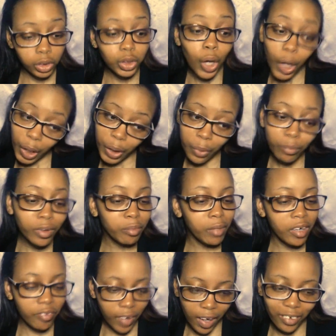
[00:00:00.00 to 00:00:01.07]
Talking with
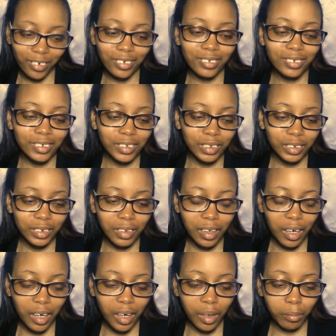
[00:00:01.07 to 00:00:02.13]
My Father.
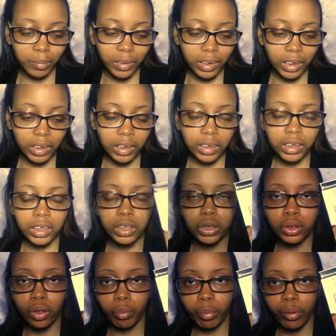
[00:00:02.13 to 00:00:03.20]
Jesus
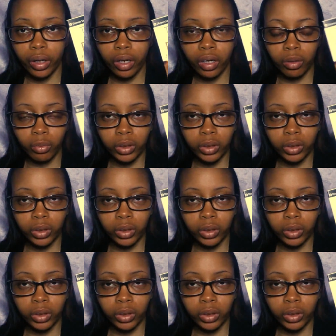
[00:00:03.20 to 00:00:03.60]
Teaches on Prayer,